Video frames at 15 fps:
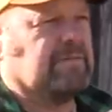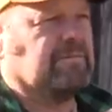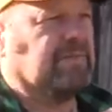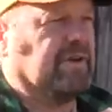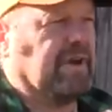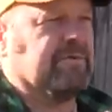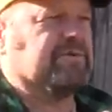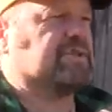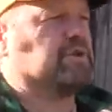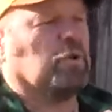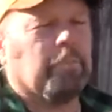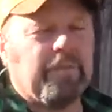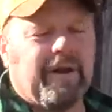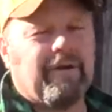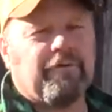But I was
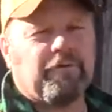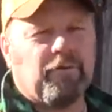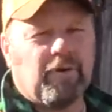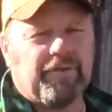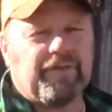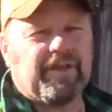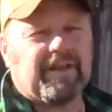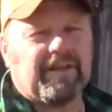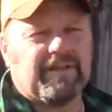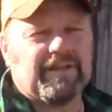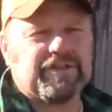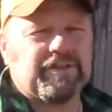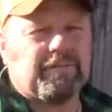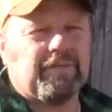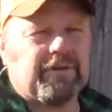so paranoid thinking
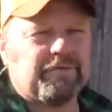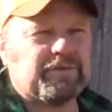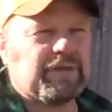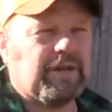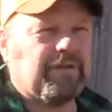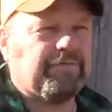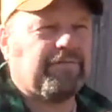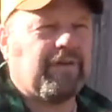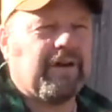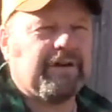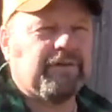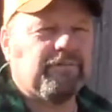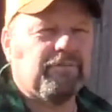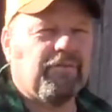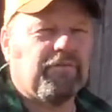that somebody was going to
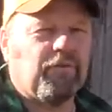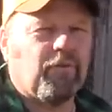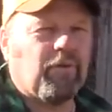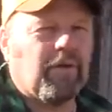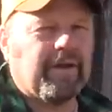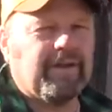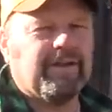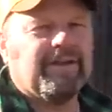find them before I